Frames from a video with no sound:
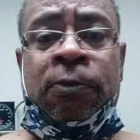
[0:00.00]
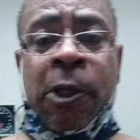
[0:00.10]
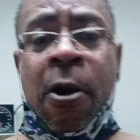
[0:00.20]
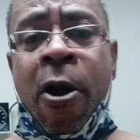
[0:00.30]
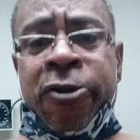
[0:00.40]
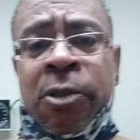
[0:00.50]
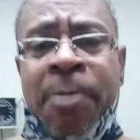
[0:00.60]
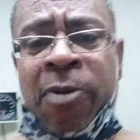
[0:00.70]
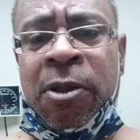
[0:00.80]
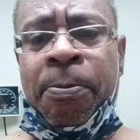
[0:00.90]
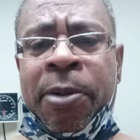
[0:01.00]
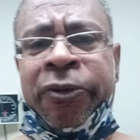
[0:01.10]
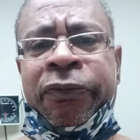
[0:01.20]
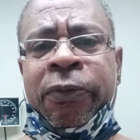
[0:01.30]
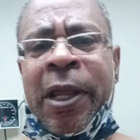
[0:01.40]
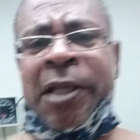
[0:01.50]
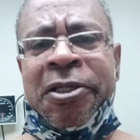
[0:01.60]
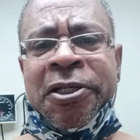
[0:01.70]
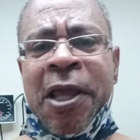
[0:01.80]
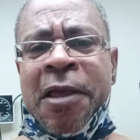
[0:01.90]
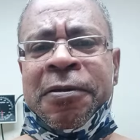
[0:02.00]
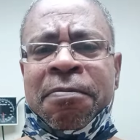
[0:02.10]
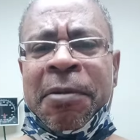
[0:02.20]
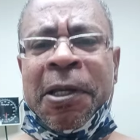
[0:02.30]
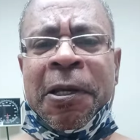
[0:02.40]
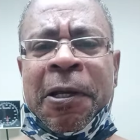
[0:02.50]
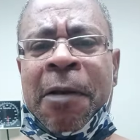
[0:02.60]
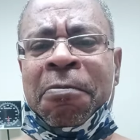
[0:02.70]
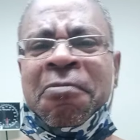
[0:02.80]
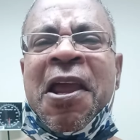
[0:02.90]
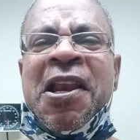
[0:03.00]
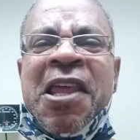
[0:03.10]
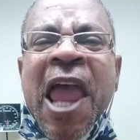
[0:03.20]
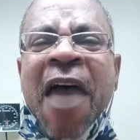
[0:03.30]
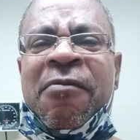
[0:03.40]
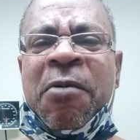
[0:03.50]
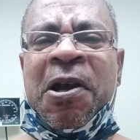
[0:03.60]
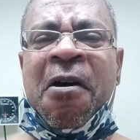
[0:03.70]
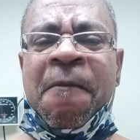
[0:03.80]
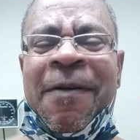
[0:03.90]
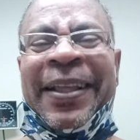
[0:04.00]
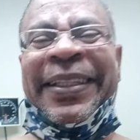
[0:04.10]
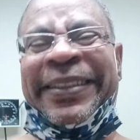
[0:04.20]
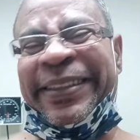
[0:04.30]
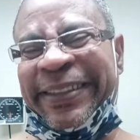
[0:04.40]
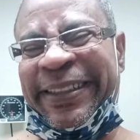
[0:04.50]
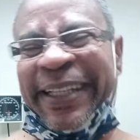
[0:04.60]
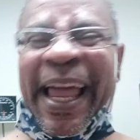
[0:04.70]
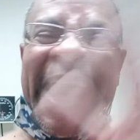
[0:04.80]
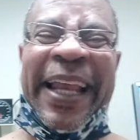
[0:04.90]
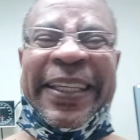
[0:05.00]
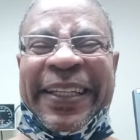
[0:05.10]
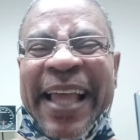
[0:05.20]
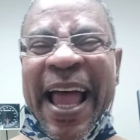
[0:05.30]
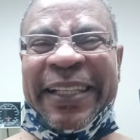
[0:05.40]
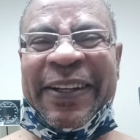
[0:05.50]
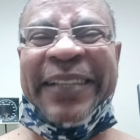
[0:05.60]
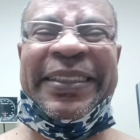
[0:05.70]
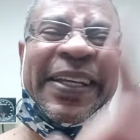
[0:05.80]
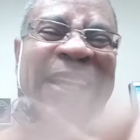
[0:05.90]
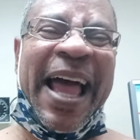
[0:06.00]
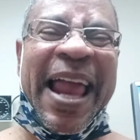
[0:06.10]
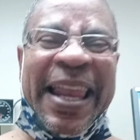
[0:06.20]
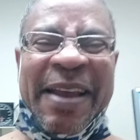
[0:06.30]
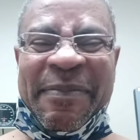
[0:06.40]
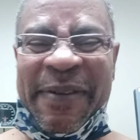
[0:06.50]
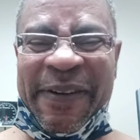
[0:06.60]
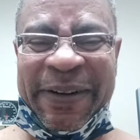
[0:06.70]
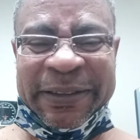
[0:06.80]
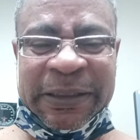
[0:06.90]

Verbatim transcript: My heart's about to bust through that chest, man. I'm crazy ass. one up. I got to let you guys go. See you guys mo